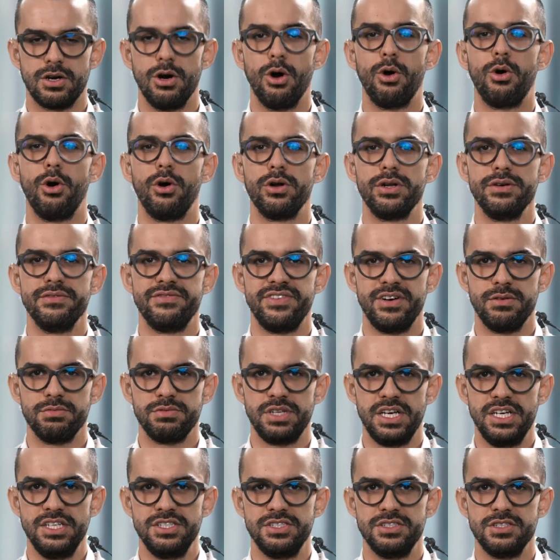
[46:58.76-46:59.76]
Concordium
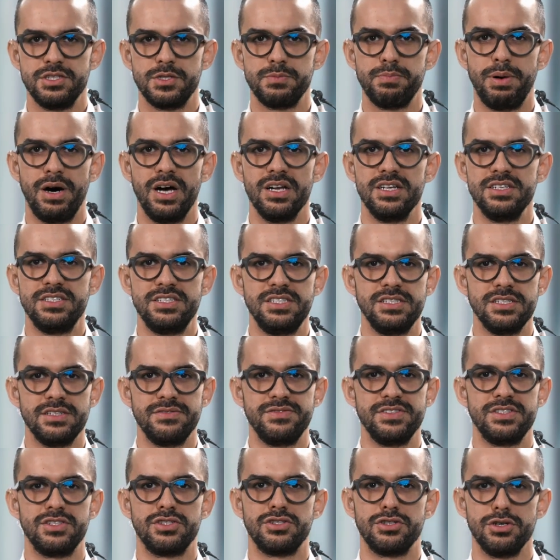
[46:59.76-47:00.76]
Foundation's policy
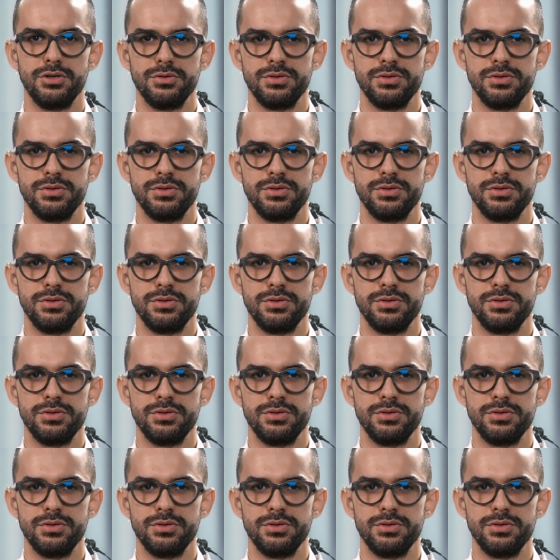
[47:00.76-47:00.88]
of its